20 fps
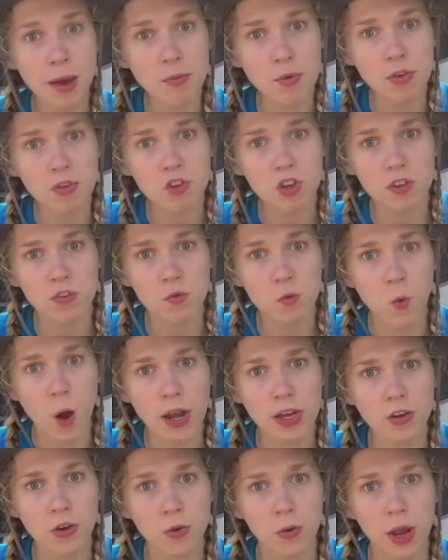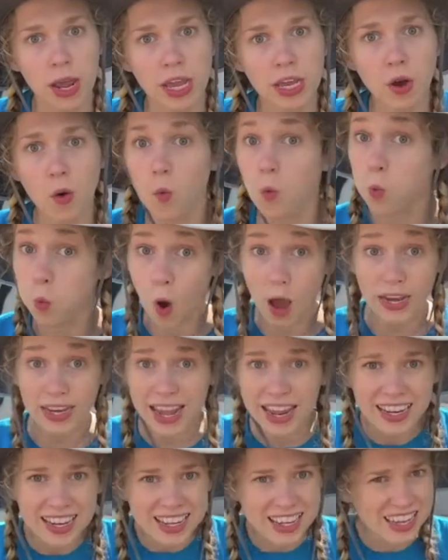just wondering what
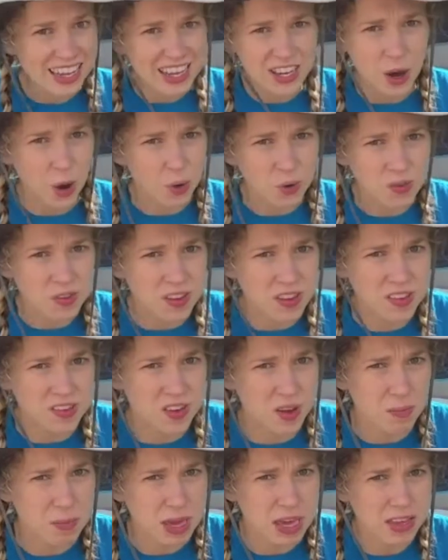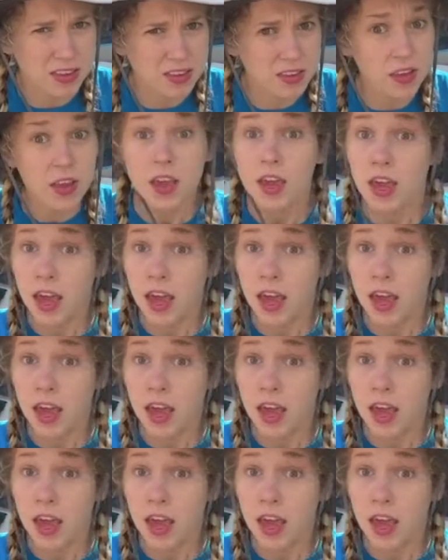an ecosystem is.